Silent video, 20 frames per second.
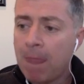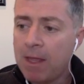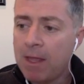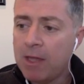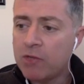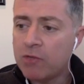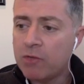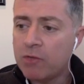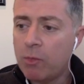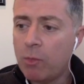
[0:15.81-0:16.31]

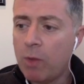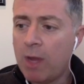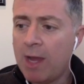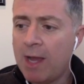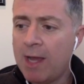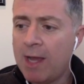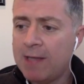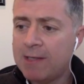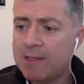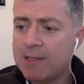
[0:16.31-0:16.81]

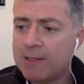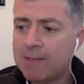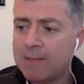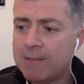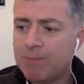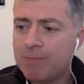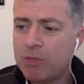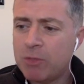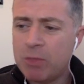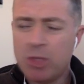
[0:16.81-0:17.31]

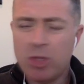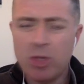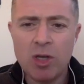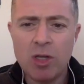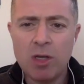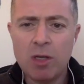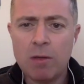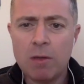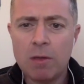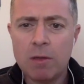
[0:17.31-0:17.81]
Injury-wise, should be
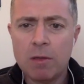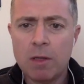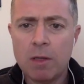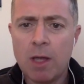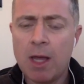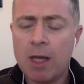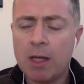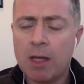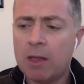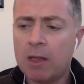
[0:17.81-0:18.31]
good.
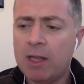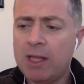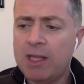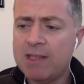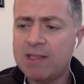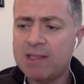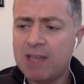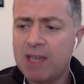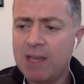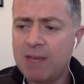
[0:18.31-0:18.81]

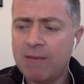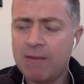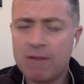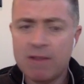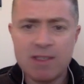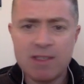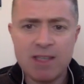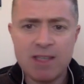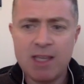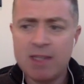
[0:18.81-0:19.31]
Clean slate for
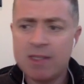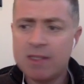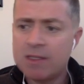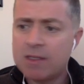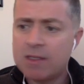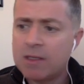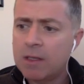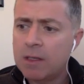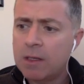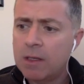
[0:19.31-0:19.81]
the
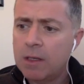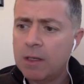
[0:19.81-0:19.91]
Saints.